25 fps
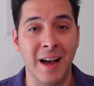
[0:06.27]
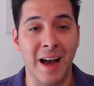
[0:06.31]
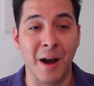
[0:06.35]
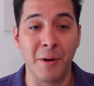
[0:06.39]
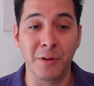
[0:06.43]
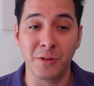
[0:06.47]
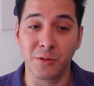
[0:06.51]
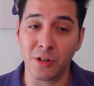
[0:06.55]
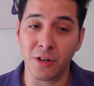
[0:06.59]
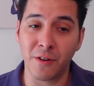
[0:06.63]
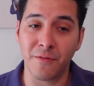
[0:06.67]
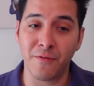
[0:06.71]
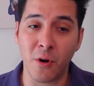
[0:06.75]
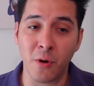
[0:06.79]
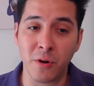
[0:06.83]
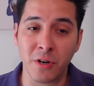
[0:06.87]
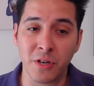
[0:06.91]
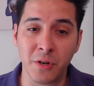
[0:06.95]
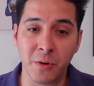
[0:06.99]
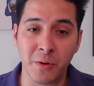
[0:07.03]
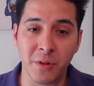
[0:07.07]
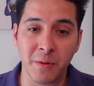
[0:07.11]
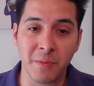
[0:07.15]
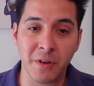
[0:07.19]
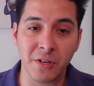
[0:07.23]
I was looking forward
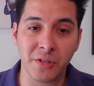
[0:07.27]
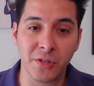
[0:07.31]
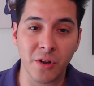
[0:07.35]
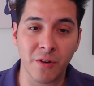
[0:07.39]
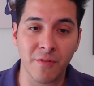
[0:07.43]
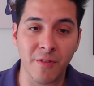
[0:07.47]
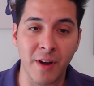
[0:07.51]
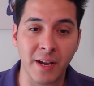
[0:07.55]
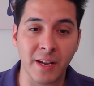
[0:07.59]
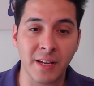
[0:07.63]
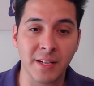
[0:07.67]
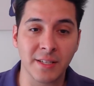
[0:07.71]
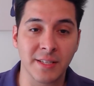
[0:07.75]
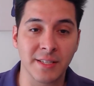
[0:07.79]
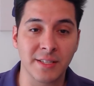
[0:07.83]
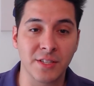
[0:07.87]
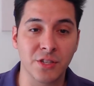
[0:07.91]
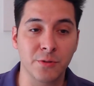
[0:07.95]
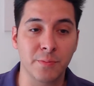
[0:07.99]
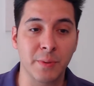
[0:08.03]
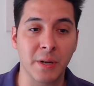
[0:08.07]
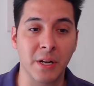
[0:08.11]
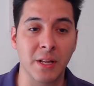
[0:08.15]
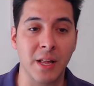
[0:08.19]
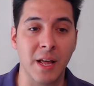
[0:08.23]
to doing the Minnesota Vikings because
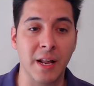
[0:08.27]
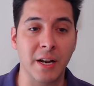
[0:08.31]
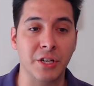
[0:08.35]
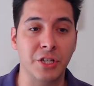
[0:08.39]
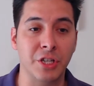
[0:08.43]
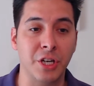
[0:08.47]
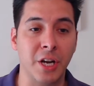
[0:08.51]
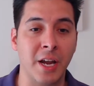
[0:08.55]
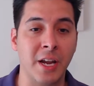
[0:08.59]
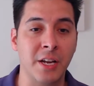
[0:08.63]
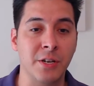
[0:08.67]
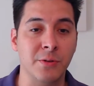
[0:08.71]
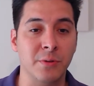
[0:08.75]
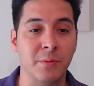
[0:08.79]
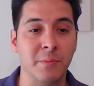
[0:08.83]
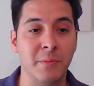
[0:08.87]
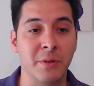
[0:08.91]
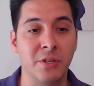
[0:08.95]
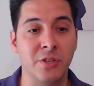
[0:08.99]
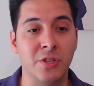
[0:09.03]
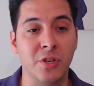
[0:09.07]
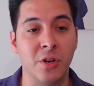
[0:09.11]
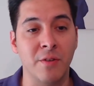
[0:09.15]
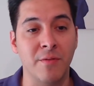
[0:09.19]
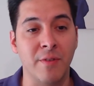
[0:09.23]
there's been a lot of change with the
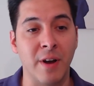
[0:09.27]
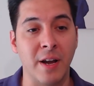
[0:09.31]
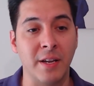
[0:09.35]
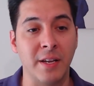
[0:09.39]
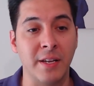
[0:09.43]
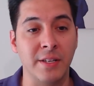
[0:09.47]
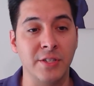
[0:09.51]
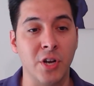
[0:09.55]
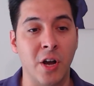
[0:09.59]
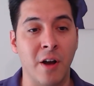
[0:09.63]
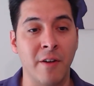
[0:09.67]
Minnesota Vikings.